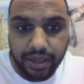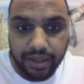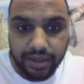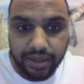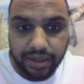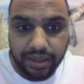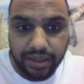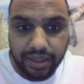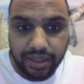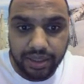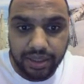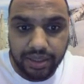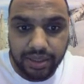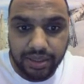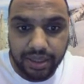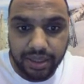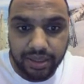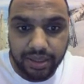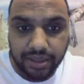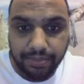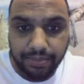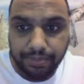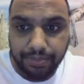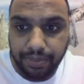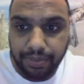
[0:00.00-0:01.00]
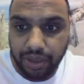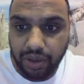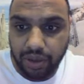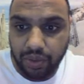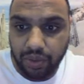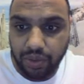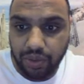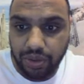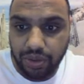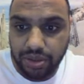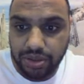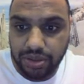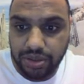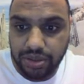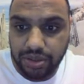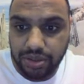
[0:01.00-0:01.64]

These are the Bitcoins.